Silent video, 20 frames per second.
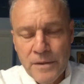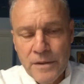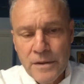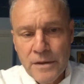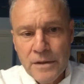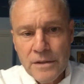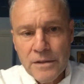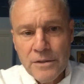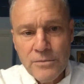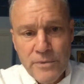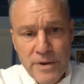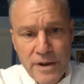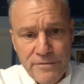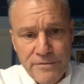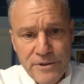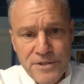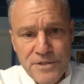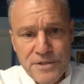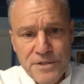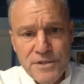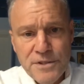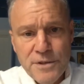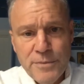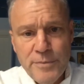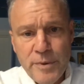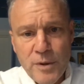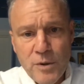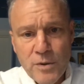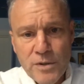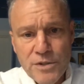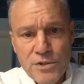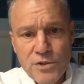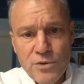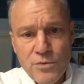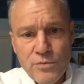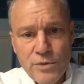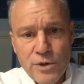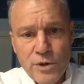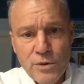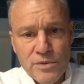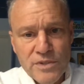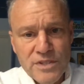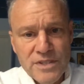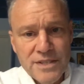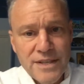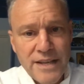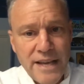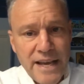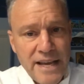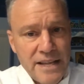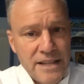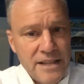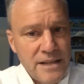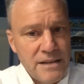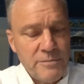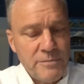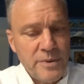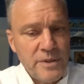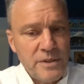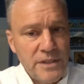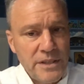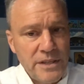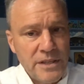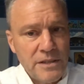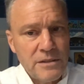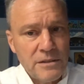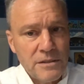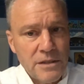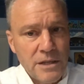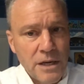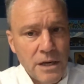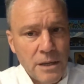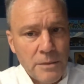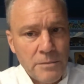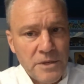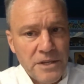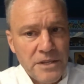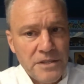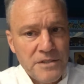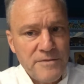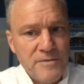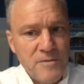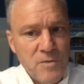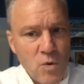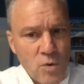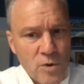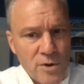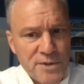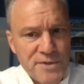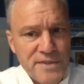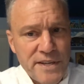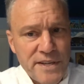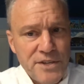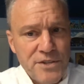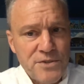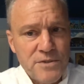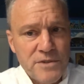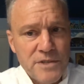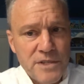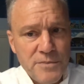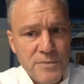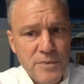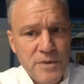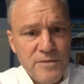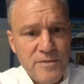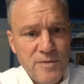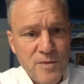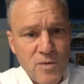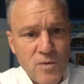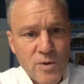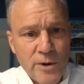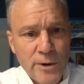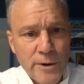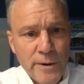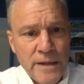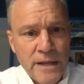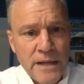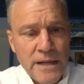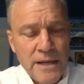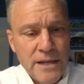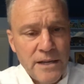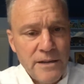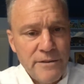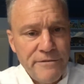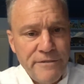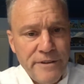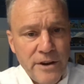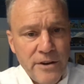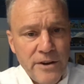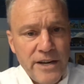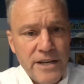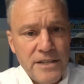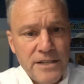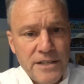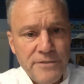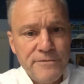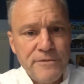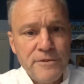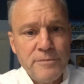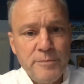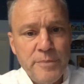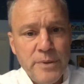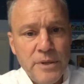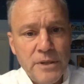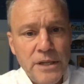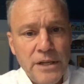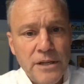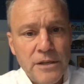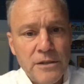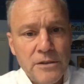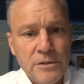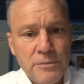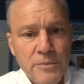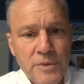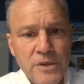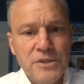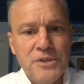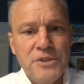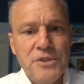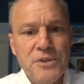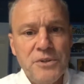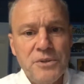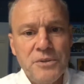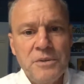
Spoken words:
The references to poets who wrote scathing political comedies 4 centuries before in a very different political milieu,